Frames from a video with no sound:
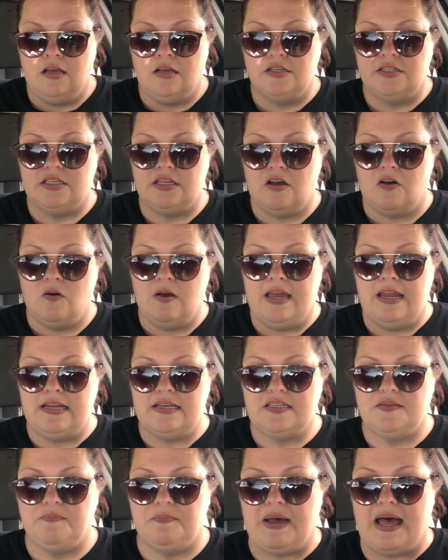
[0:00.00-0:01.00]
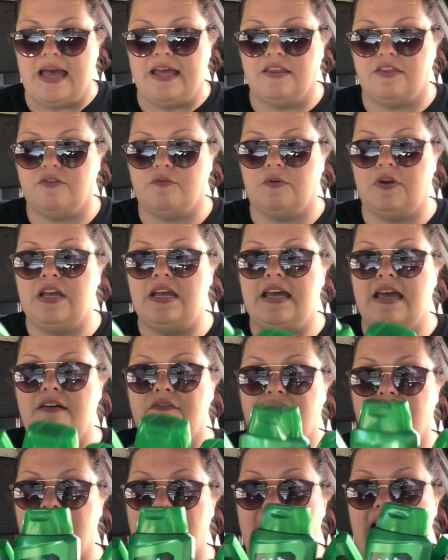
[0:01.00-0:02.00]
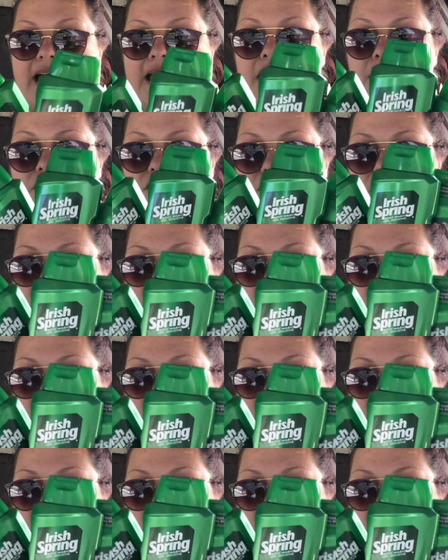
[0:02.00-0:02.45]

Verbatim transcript: So it is buy three, get five.